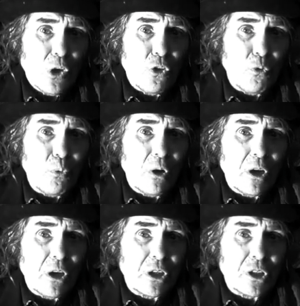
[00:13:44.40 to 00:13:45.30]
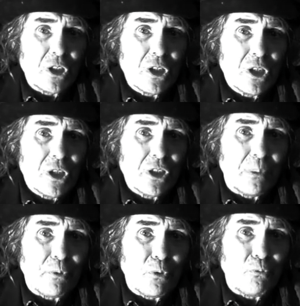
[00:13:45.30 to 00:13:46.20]
The words
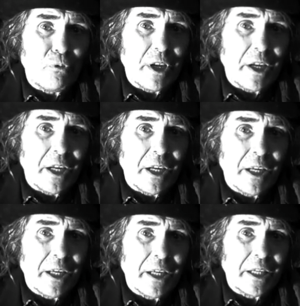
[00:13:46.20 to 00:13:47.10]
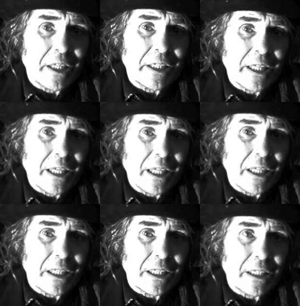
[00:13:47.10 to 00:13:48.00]
seemed to ring in his
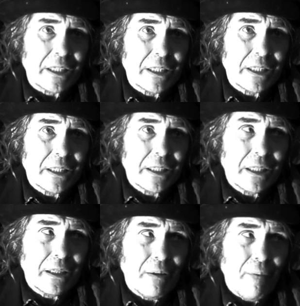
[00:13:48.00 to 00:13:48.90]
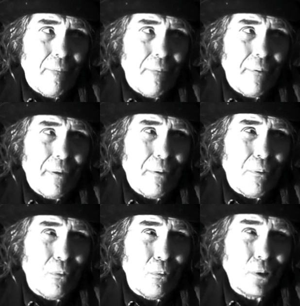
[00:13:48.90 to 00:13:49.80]
ears.
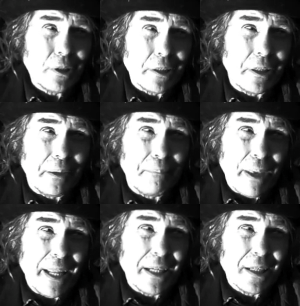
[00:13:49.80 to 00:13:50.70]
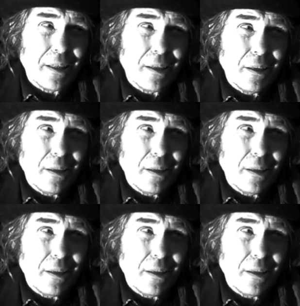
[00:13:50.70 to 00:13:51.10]
What had it meant?